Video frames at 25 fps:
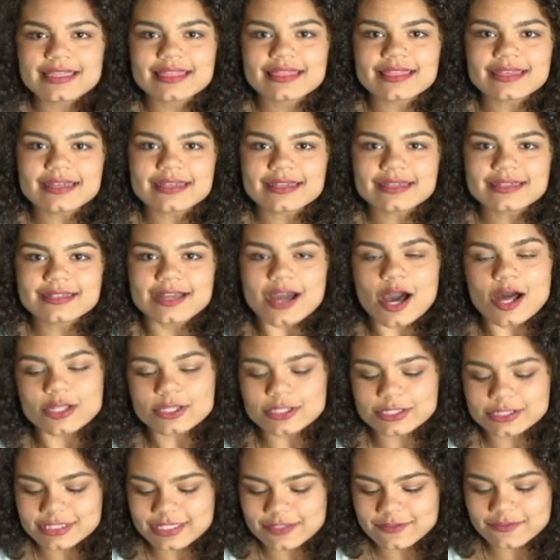the
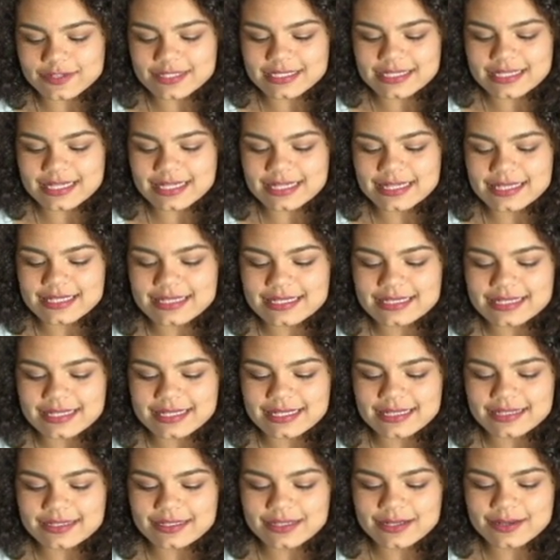color differences
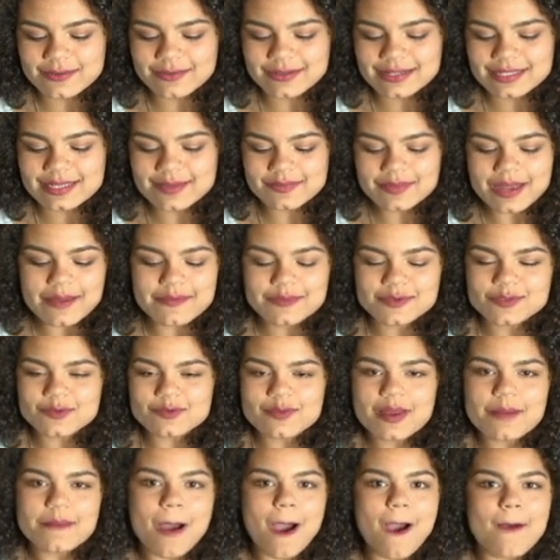and sometimes
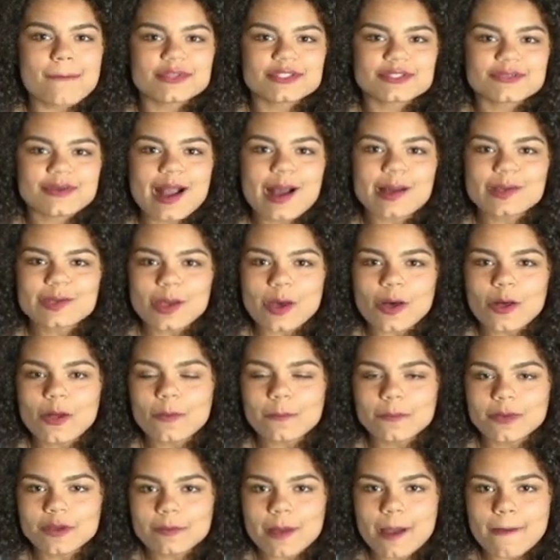when my mom's around
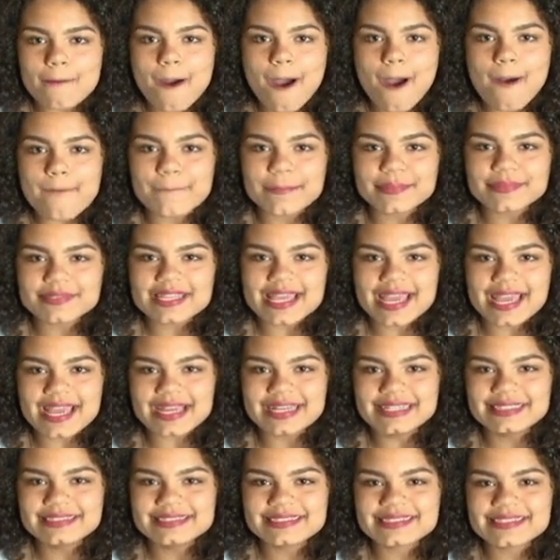I'll put my mom's
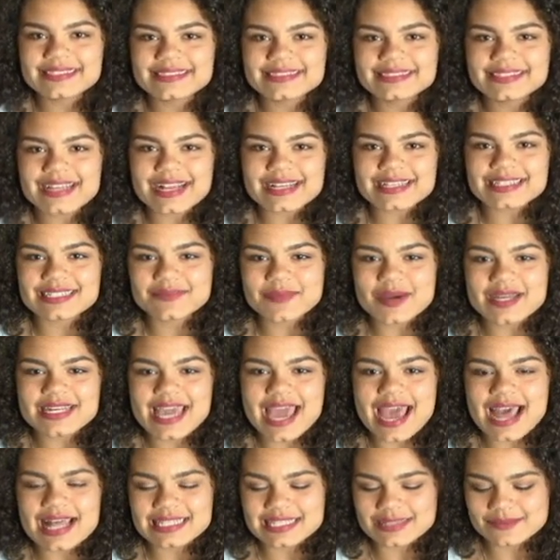hand next to my
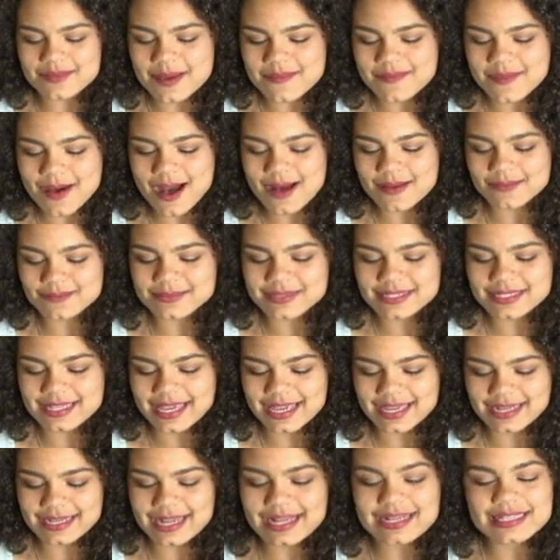dad's and my mom's
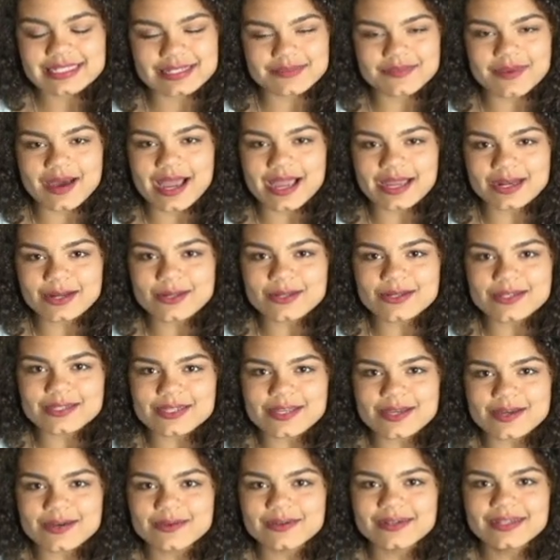hand next to mine
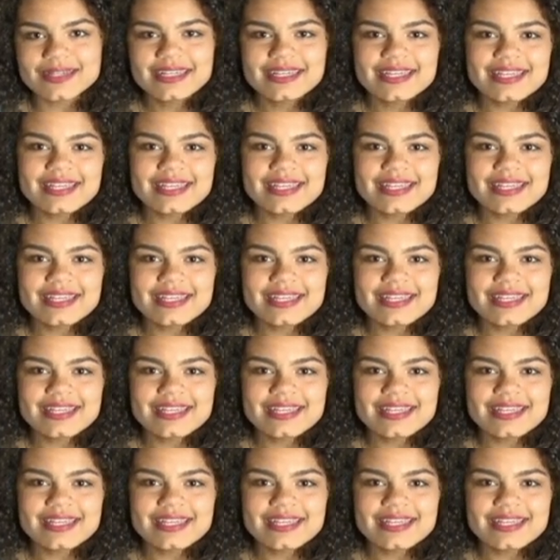also